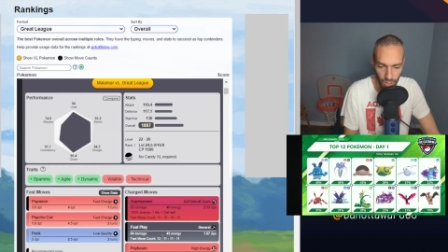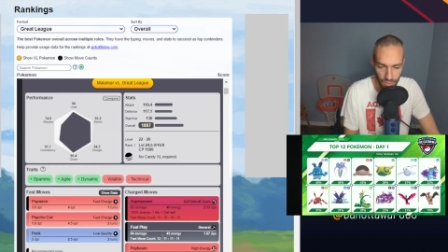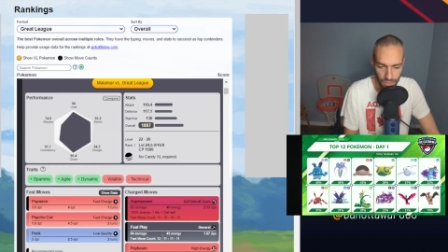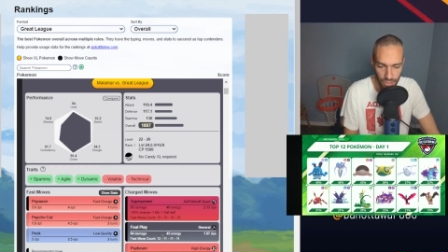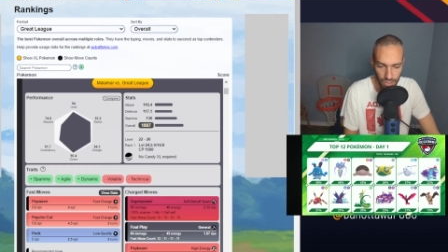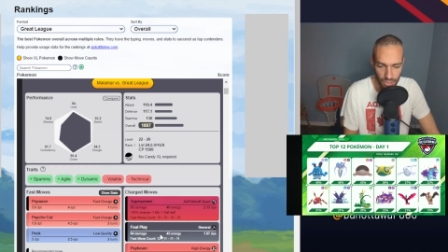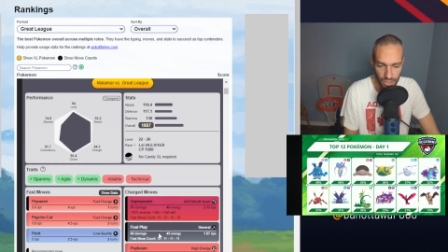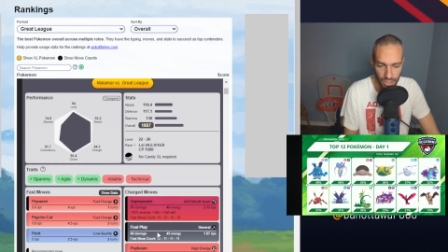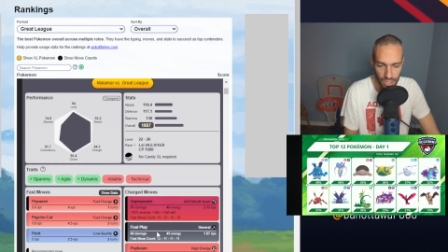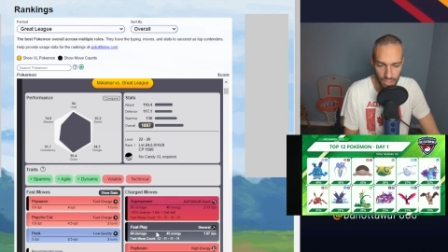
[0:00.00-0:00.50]

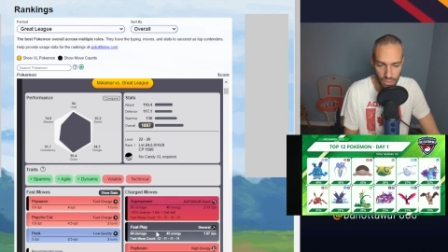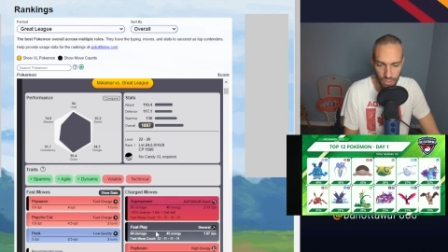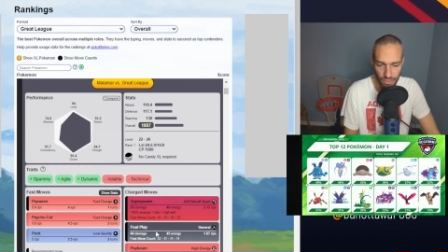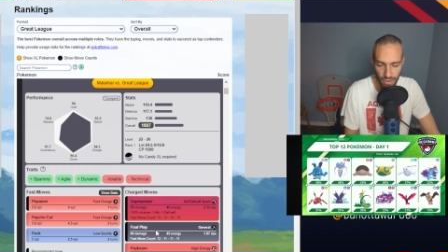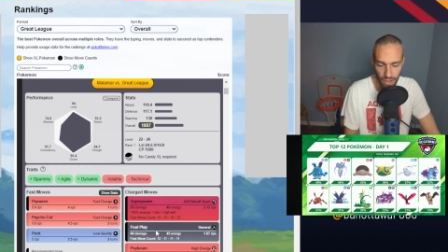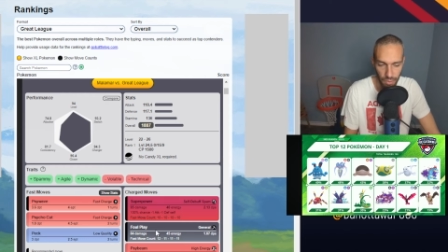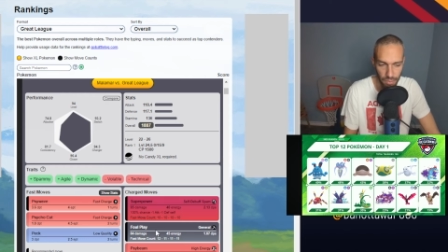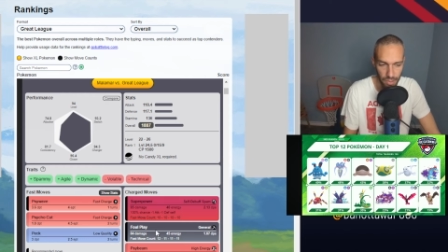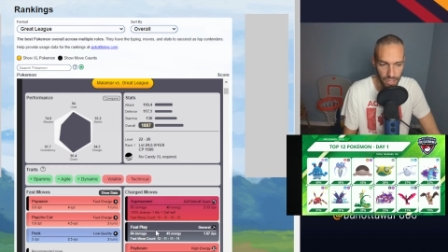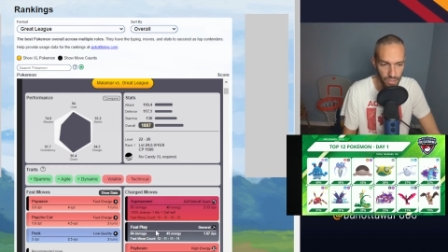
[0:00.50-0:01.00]
turns to get to a
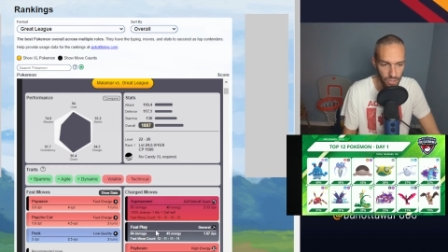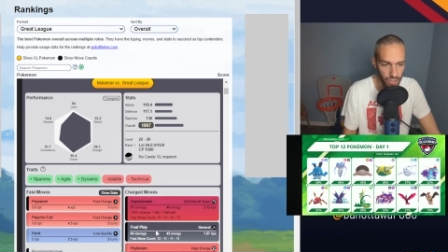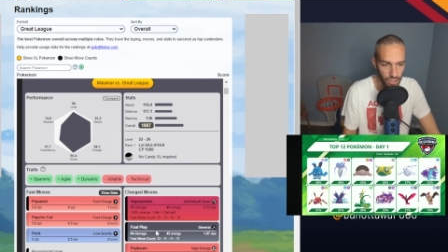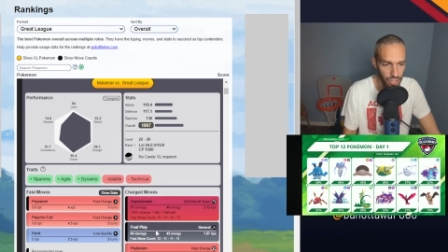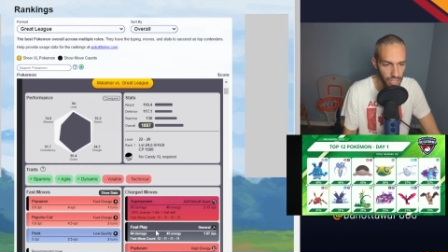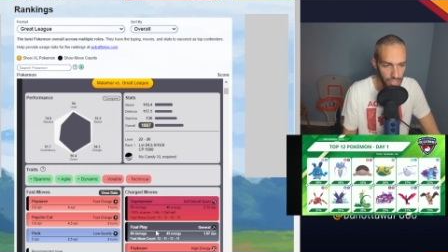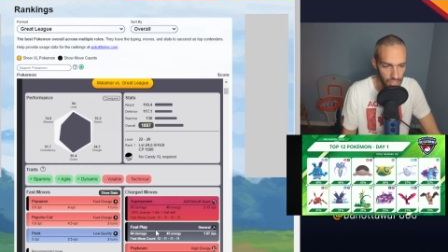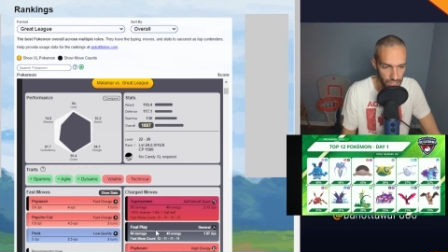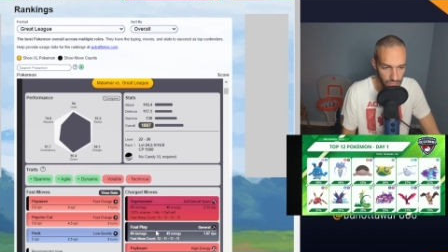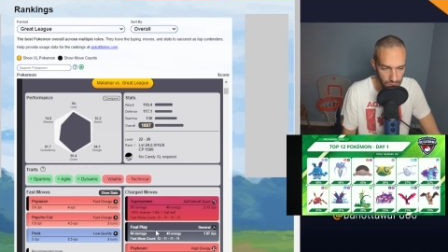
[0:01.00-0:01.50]
Foul Play, so you're
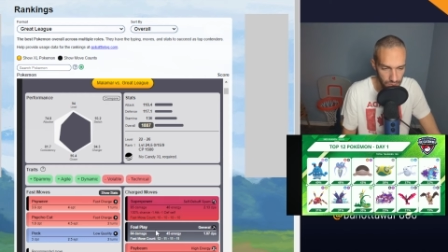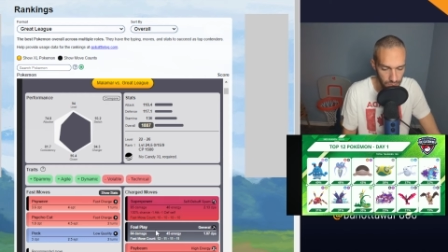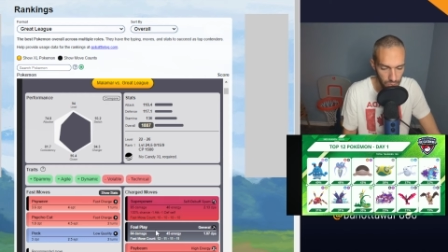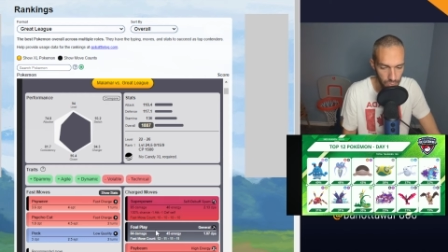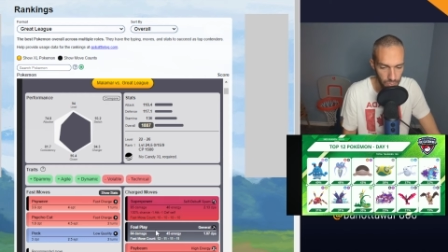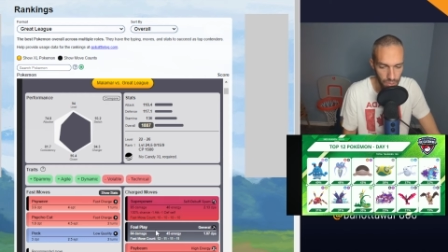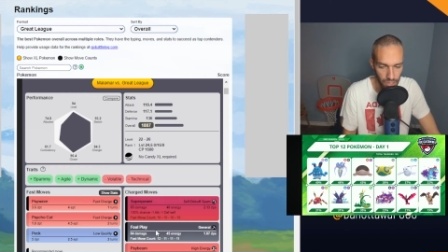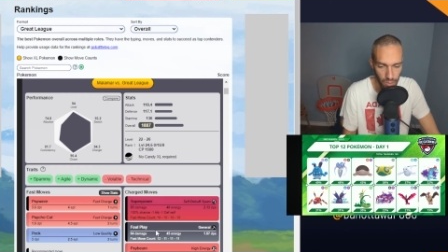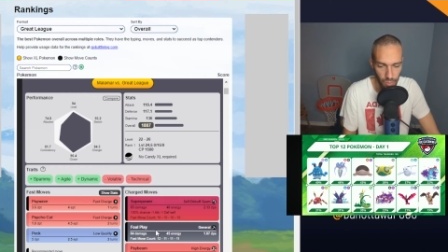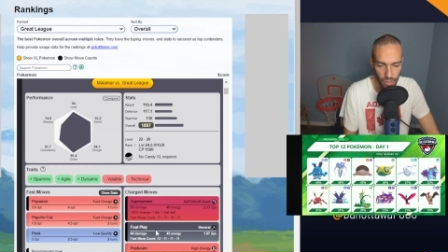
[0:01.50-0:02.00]
getting to these moves
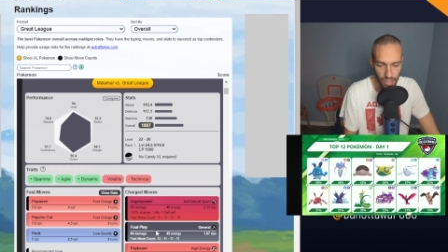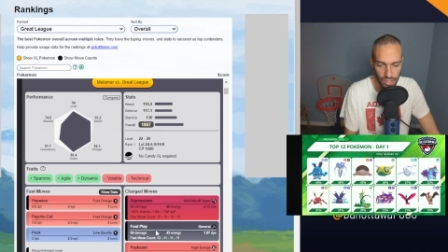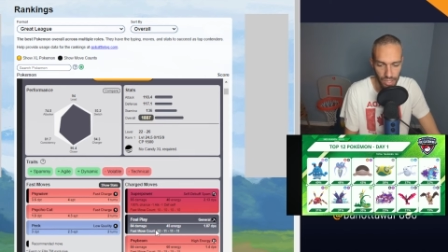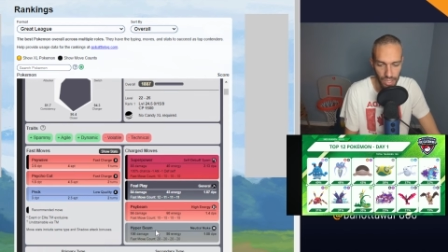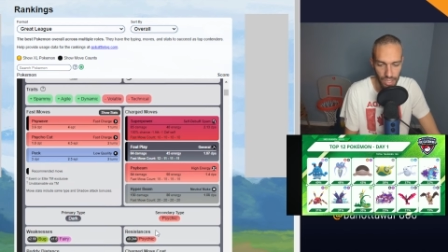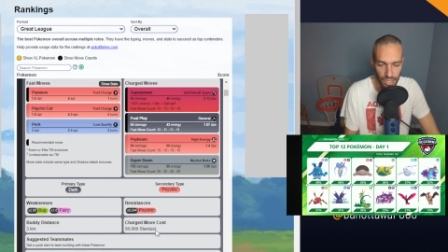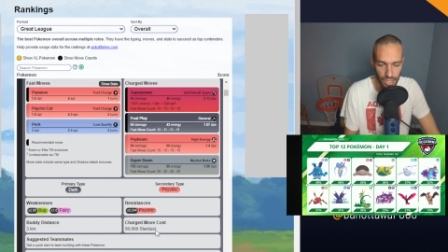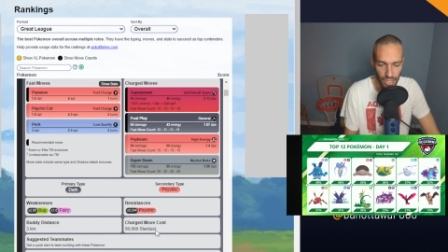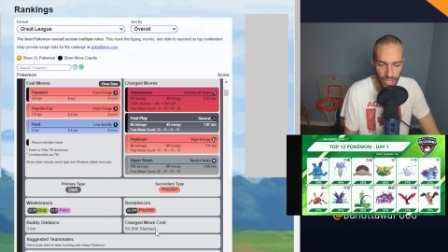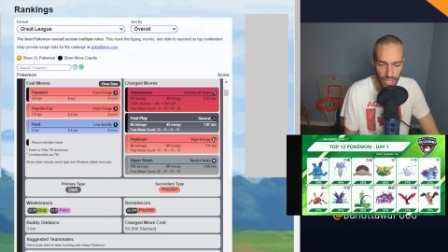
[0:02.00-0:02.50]
pretty quickly.
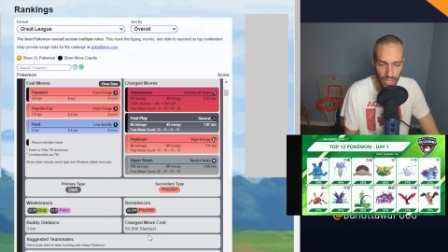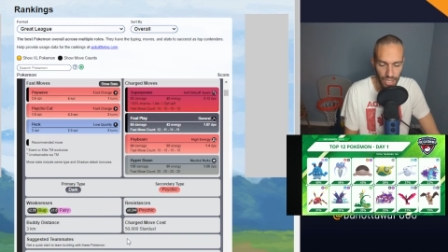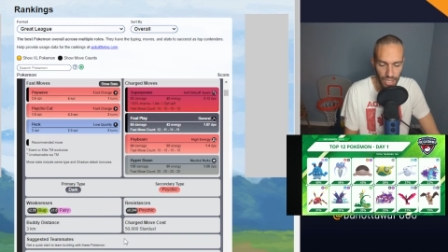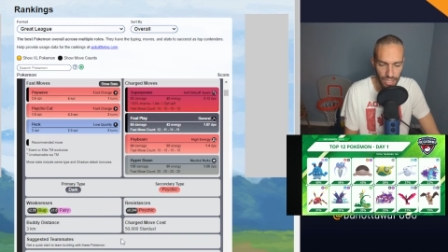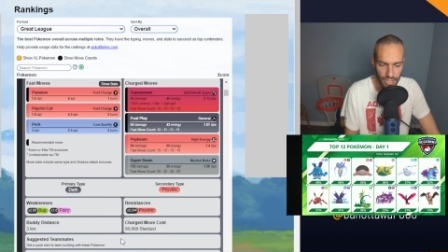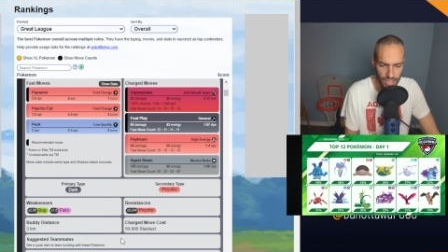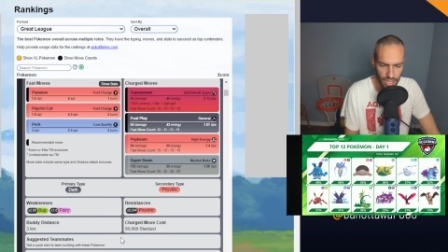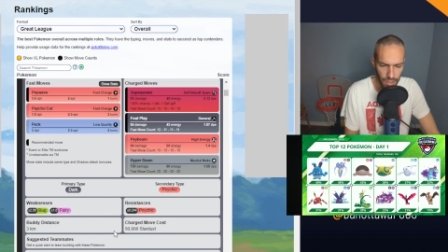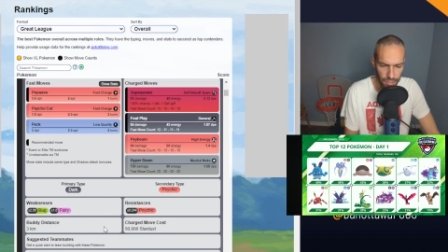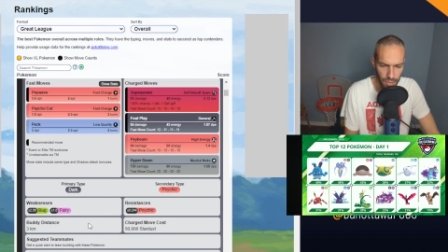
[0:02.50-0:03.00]

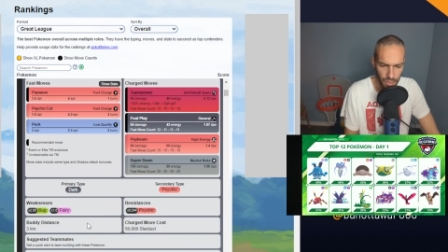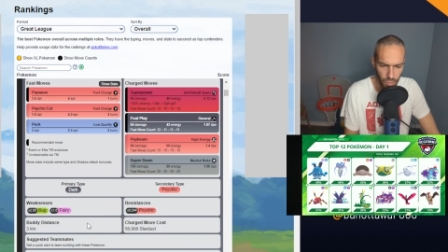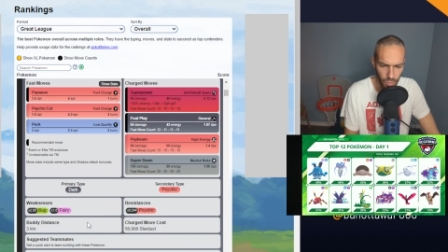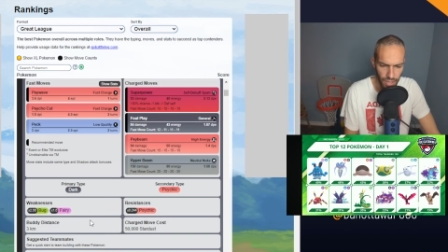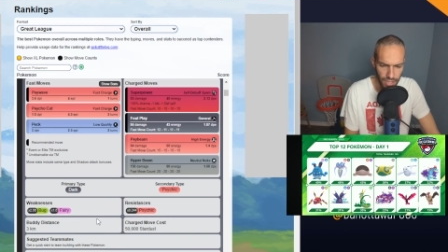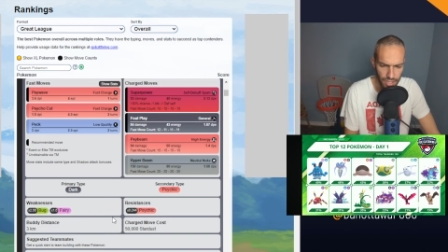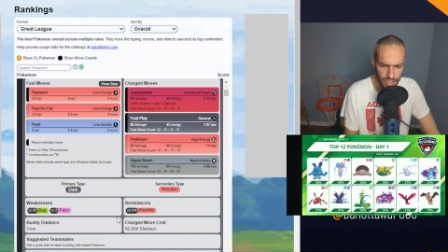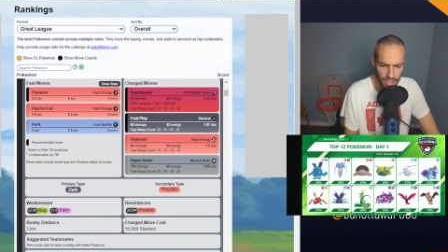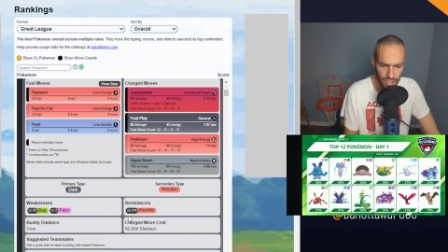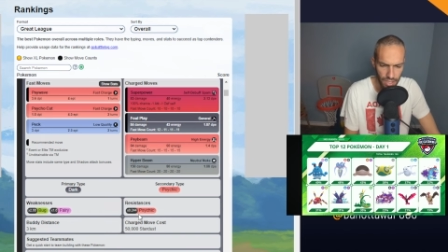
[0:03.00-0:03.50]

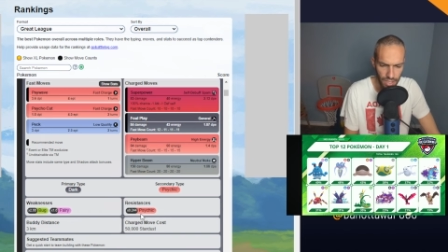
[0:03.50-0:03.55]
Typing-wise,